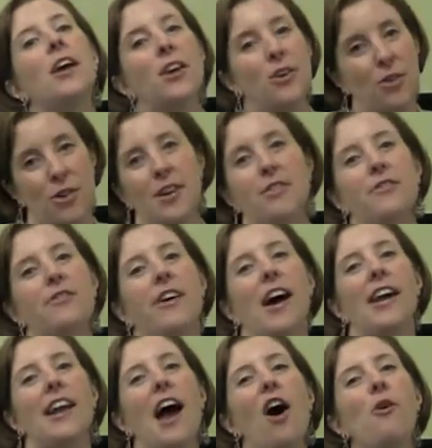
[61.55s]
You can
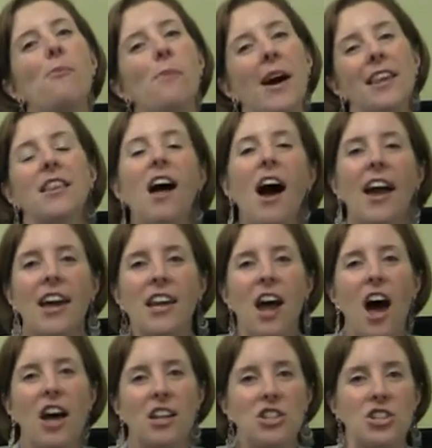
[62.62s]
find out by logging
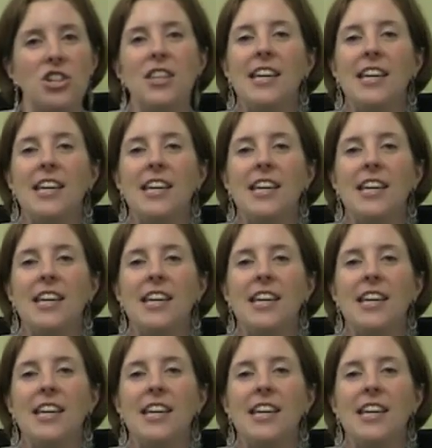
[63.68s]
on to the